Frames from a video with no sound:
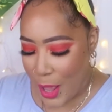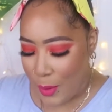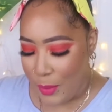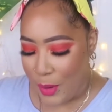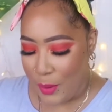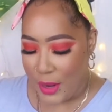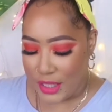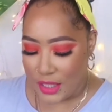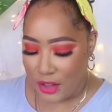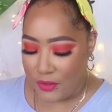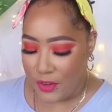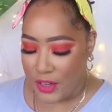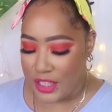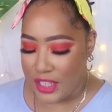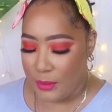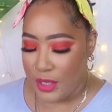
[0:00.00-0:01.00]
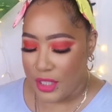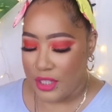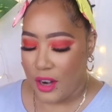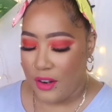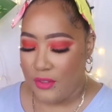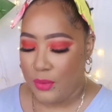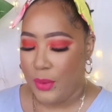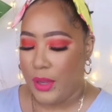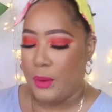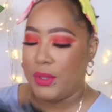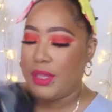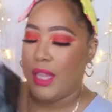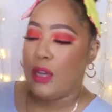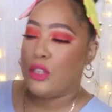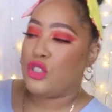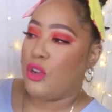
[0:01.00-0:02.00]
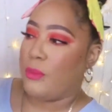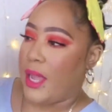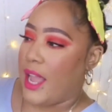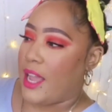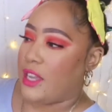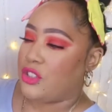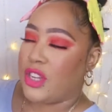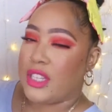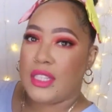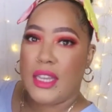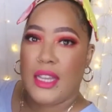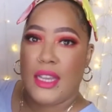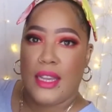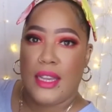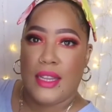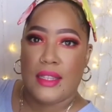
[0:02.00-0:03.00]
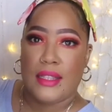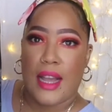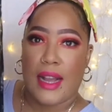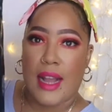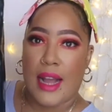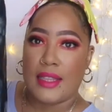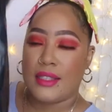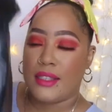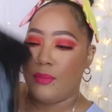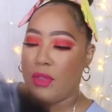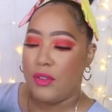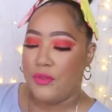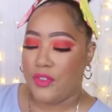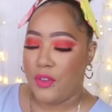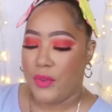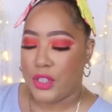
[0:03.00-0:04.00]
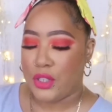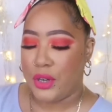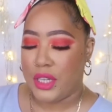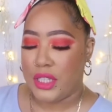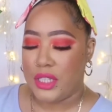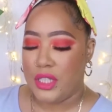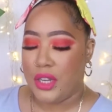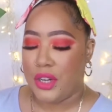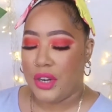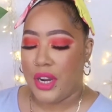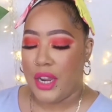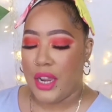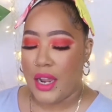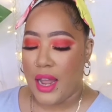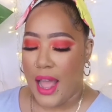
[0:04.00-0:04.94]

anyway, so the first thing I'm gonna start off with without showing my address is I got something from Victoria's Secret.